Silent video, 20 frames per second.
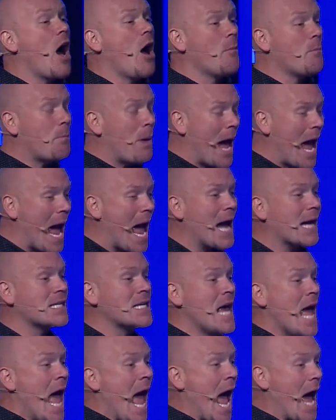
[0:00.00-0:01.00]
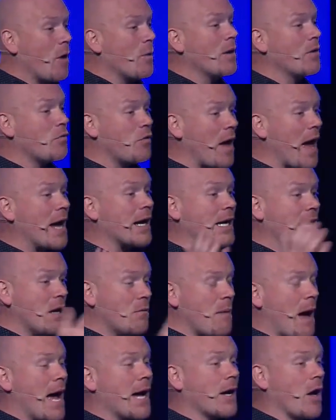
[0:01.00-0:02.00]
unpacks how, in fact,
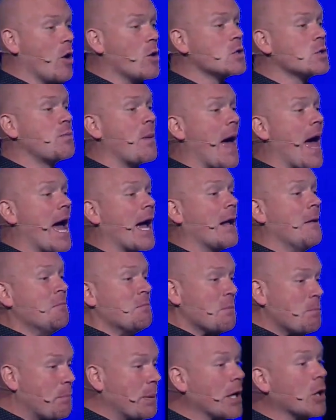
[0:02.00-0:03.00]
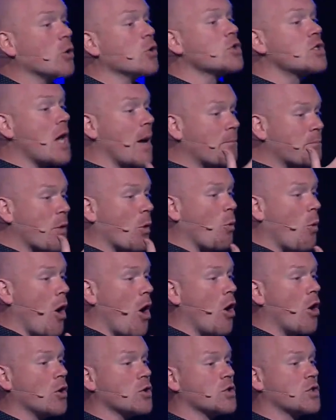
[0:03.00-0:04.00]
Nehemiah goes back, builds up the
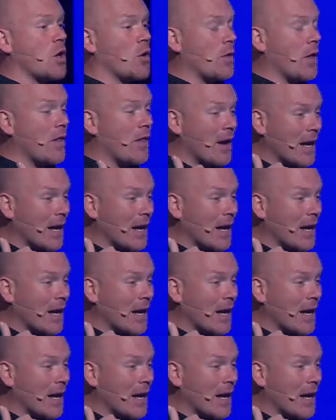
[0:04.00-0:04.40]
walls so that, that